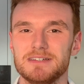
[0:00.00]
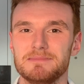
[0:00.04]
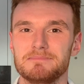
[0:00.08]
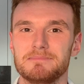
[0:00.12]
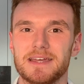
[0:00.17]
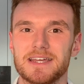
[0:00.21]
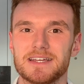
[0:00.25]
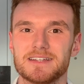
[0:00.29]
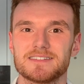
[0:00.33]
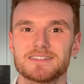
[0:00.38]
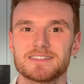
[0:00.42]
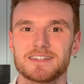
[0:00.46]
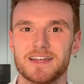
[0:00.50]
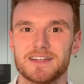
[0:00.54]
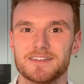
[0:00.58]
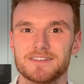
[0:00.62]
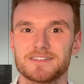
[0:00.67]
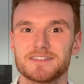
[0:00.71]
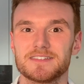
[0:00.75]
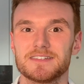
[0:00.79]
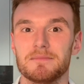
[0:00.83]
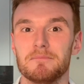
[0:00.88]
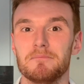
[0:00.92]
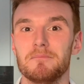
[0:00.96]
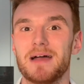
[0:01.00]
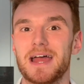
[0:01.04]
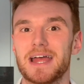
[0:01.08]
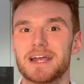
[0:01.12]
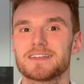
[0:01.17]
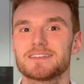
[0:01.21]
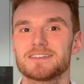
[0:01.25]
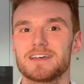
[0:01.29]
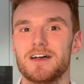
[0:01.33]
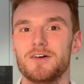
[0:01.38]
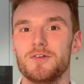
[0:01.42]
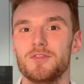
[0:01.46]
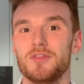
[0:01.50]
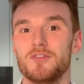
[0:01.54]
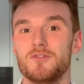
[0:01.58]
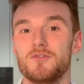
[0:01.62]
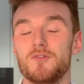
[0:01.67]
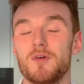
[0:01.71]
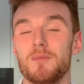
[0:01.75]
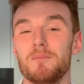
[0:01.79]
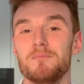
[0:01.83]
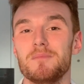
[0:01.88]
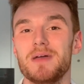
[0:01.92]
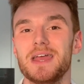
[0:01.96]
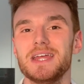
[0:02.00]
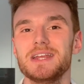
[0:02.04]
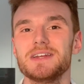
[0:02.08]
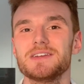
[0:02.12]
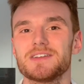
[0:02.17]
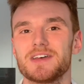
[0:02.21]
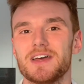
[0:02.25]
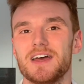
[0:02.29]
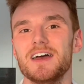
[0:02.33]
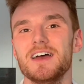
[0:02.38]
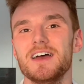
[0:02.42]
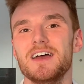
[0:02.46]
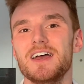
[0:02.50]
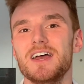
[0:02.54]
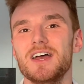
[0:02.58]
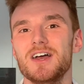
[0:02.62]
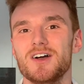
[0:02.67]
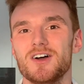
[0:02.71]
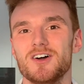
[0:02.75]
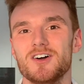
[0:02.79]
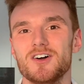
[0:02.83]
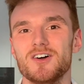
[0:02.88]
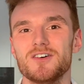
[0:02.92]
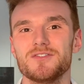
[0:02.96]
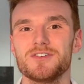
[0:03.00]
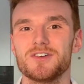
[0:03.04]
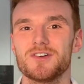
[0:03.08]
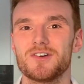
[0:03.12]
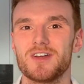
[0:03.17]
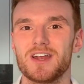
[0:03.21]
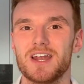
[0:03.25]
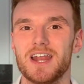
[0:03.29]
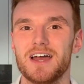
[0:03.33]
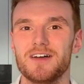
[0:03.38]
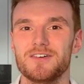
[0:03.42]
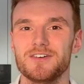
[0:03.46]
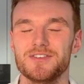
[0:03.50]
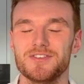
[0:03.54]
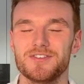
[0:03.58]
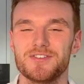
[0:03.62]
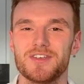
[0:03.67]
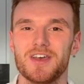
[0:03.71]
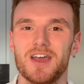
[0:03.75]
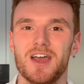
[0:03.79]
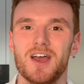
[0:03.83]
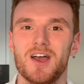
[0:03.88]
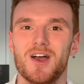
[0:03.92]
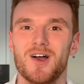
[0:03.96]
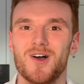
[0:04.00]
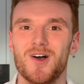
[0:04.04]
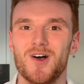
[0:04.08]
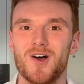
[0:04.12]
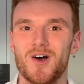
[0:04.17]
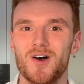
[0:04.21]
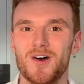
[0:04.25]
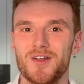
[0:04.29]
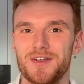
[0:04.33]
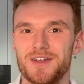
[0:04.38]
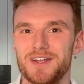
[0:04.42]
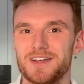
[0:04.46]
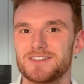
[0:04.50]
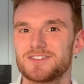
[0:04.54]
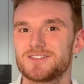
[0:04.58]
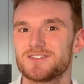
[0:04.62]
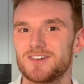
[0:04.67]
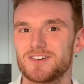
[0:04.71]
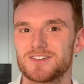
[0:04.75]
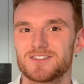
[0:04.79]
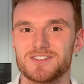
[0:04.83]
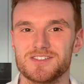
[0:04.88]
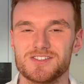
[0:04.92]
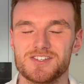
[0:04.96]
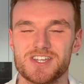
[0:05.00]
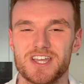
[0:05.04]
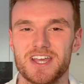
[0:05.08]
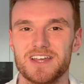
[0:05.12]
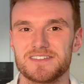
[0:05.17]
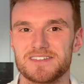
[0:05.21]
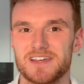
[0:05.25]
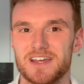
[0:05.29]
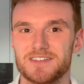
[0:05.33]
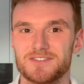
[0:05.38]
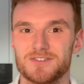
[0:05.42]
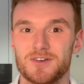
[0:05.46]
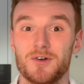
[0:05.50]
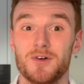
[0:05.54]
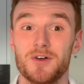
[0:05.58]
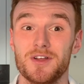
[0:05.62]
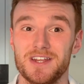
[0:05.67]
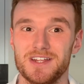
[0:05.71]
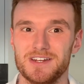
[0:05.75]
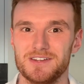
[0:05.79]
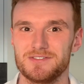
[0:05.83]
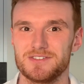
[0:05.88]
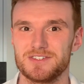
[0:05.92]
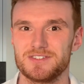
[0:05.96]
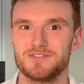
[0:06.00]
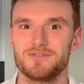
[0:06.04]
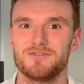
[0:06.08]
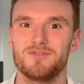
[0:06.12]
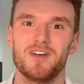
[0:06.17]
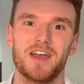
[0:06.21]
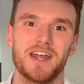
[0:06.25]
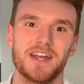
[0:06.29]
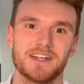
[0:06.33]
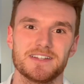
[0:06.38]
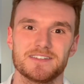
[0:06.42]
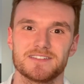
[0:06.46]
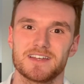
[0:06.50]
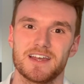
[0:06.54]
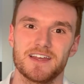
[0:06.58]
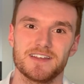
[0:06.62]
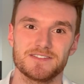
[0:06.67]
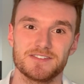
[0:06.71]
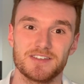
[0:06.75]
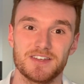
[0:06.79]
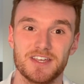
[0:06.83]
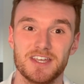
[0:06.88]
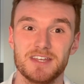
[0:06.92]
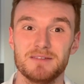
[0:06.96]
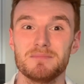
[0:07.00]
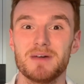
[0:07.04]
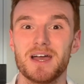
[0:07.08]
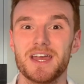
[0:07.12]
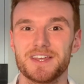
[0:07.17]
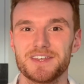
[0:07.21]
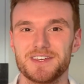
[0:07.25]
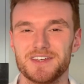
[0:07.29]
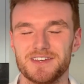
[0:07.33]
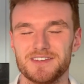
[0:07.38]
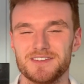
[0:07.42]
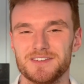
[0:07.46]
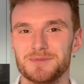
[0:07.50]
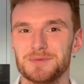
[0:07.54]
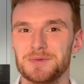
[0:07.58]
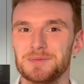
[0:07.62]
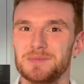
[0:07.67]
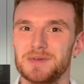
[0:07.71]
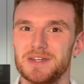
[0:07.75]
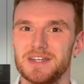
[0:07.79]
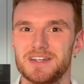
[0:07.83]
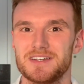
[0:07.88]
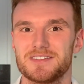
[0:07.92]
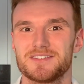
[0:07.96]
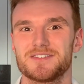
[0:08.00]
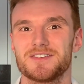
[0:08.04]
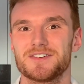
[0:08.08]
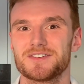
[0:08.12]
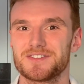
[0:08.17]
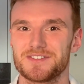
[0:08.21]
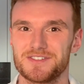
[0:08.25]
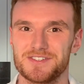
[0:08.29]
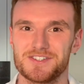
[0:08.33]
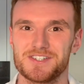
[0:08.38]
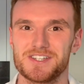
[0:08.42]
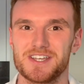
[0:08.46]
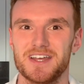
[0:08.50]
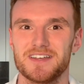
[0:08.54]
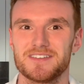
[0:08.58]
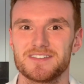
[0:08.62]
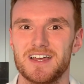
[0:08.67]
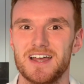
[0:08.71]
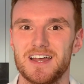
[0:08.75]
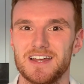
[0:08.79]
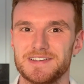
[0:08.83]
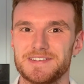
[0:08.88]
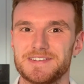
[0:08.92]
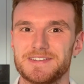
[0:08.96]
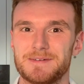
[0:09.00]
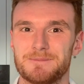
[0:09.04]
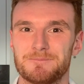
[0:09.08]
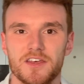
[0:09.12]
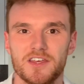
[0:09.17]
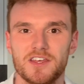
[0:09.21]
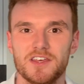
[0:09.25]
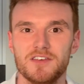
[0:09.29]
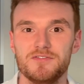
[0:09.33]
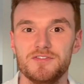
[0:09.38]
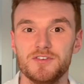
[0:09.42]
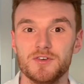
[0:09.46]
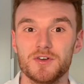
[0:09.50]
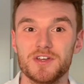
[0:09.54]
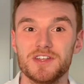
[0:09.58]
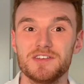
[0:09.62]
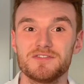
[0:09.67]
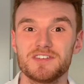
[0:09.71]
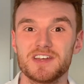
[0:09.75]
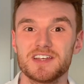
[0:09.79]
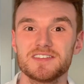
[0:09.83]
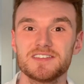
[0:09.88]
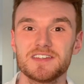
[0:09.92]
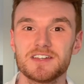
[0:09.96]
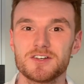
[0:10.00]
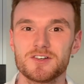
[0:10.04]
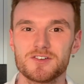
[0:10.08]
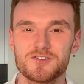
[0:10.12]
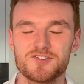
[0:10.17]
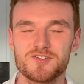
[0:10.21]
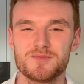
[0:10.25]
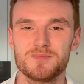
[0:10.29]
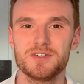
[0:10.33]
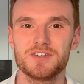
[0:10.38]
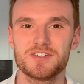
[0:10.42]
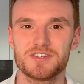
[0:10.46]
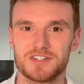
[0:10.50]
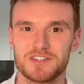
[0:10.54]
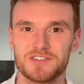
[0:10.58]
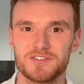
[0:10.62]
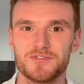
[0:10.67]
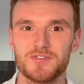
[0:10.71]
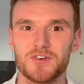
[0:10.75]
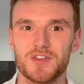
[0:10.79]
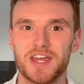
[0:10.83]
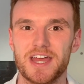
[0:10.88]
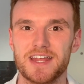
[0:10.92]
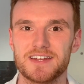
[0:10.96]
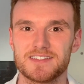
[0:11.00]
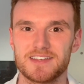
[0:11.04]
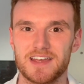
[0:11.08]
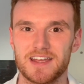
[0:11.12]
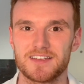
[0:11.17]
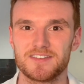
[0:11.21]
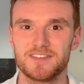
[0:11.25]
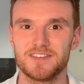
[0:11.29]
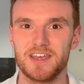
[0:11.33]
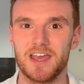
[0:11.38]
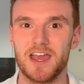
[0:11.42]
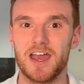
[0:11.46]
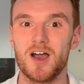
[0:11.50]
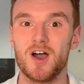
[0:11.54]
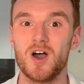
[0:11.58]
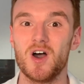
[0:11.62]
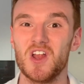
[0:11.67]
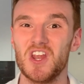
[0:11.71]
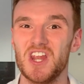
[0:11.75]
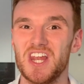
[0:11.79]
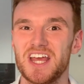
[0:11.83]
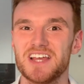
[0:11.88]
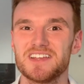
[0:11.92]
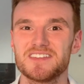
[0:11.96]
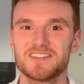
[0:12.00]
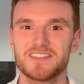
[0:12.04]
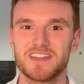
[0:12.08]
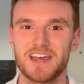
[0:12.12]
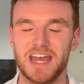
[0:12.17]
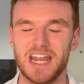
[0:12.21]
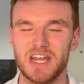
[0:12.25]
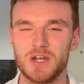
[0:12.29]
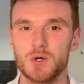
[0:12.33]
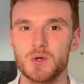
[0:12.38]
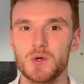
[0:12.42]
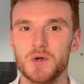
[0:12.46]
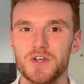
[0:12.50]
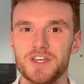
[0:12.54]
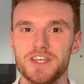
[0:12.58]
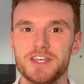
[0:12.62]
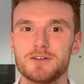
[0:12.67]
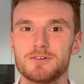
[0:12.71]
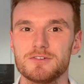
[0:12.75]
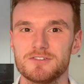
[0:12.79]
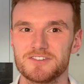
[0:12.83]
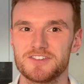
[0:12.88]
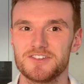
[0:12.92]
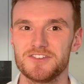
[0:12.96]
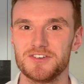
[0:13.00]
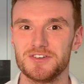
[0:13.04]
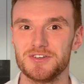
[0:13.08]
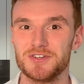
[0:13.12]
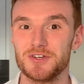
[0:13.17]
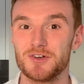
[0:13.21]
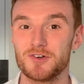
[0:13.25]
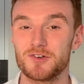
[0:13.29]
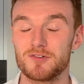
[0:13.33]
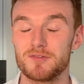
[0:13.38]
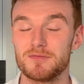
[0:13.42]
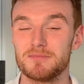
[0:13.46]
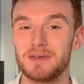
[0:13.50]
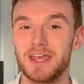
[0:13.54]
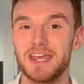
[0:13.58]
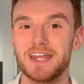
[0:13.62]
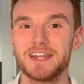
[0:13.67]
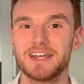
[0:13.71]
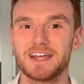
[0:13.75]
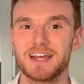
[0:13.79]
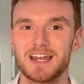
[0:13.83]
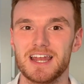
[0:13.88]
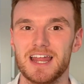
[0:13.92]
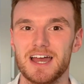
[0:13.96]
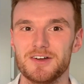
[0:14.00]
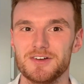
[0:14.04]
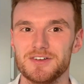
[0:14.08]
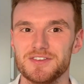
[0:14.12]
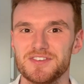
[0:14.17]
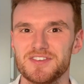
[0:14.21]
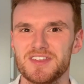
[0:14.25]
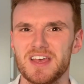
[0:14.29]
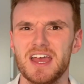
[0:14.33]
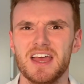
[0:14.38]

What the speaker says: makes sense to max out the remainder of your allowance on stocks and shares ISA or an innovative finance ISA. In my case, it would be a stocks and shares ISA. If your investing contributions for that tax year are less than or equal to your remaining allowance,